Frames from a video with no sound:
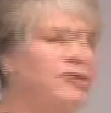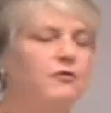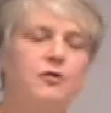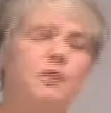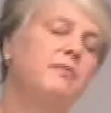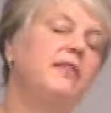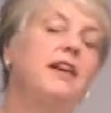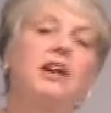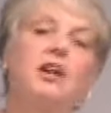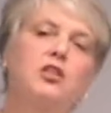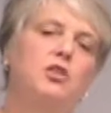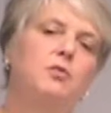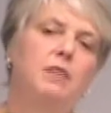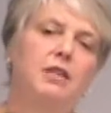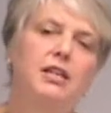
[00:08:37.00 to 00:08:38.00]
But from
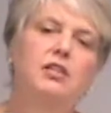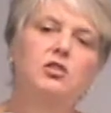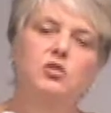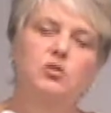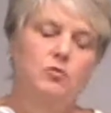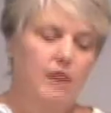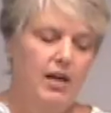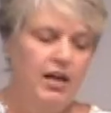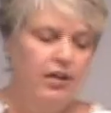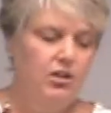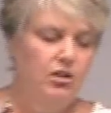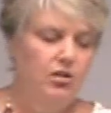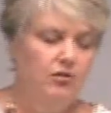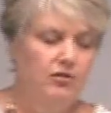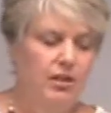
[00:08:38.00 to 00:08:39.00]
there, you begin to
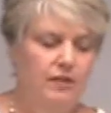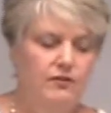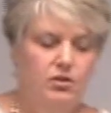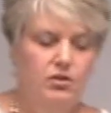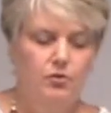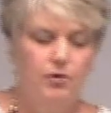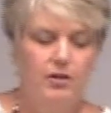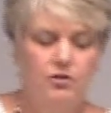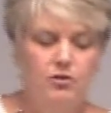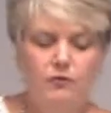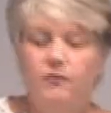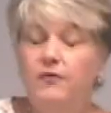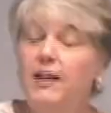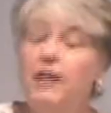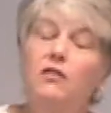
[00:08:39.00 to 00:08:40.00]
write your love story.
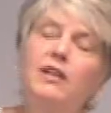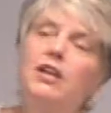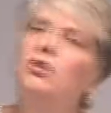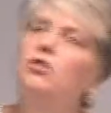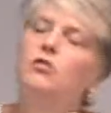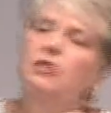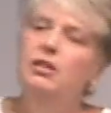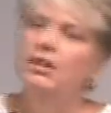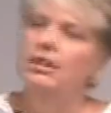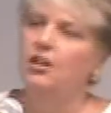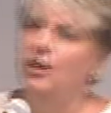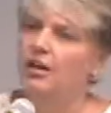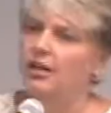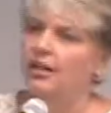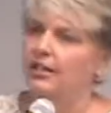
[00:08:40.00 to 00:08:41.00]
So very
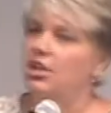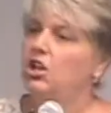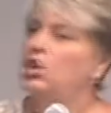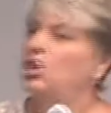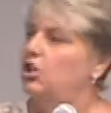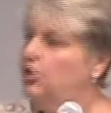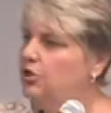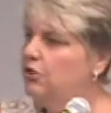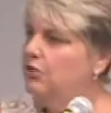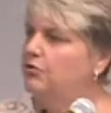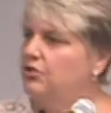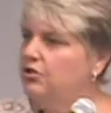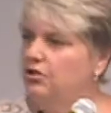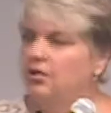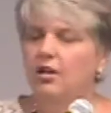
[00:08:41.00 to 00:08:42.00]
early on,
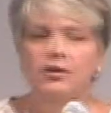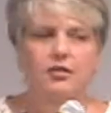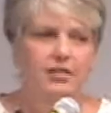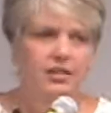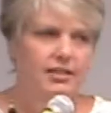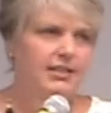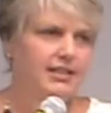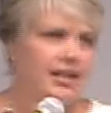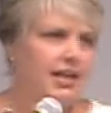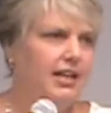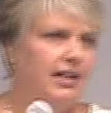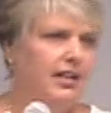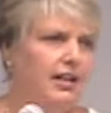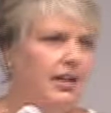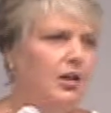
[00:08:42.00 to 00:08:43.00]
you start
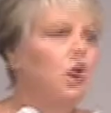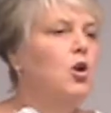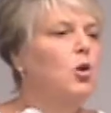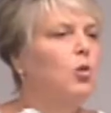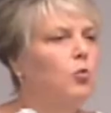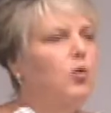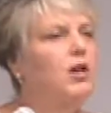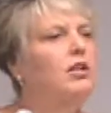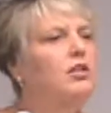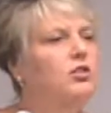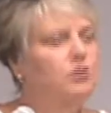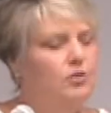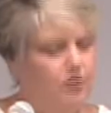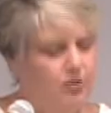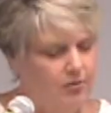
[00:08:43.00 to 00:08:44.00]
deciding,
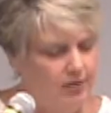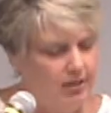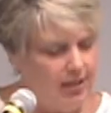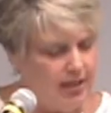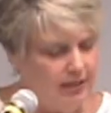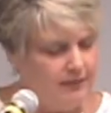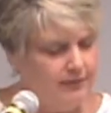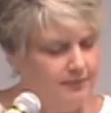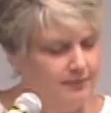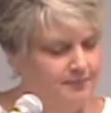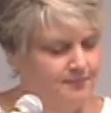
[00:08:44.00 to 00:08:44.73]
what do you love?